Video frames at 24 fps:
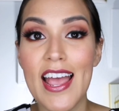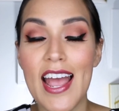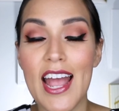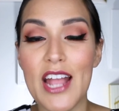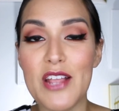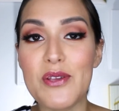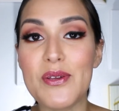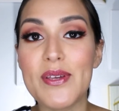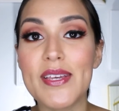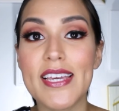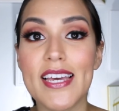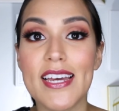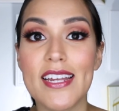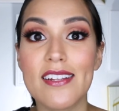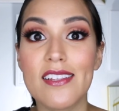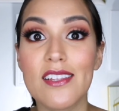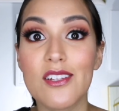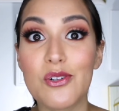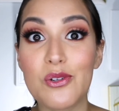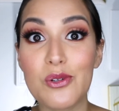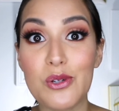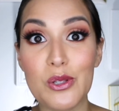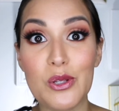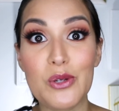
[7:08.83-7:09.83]
And you can get a
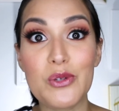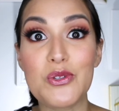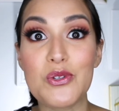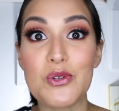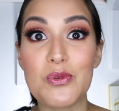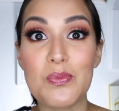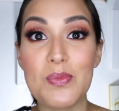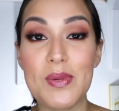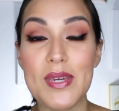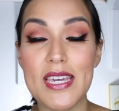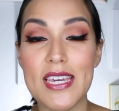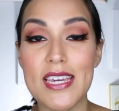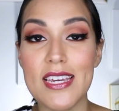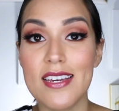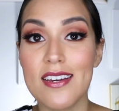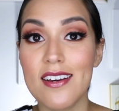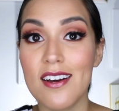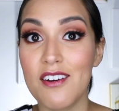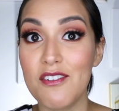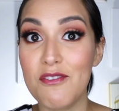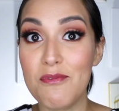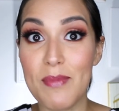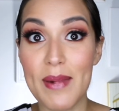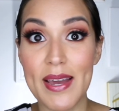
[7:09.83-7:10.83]
little closer peek
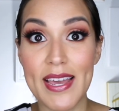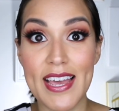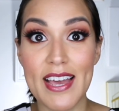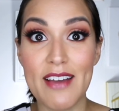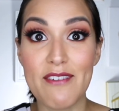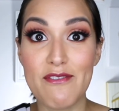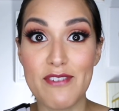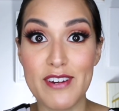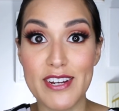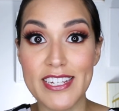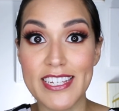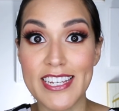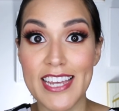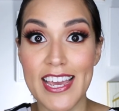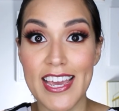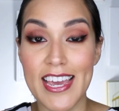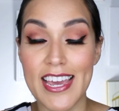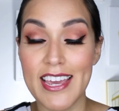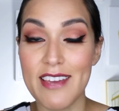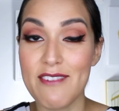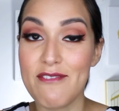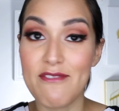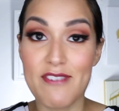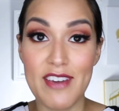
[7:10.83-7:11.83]
of my
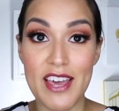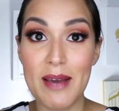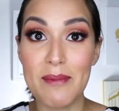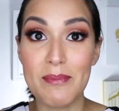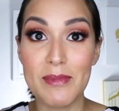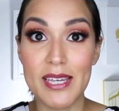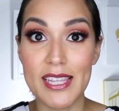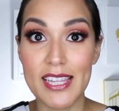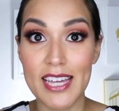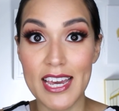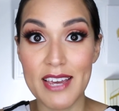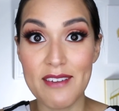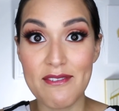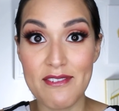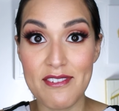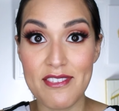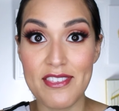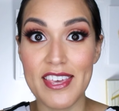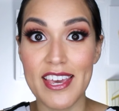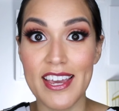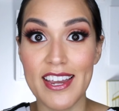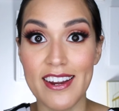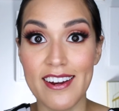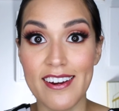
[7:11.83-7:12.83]
everyday family life
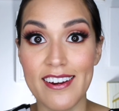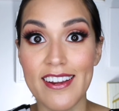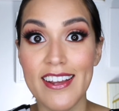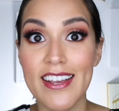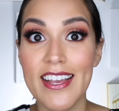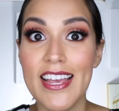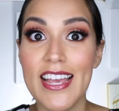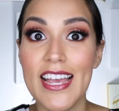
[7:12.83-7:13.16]
there.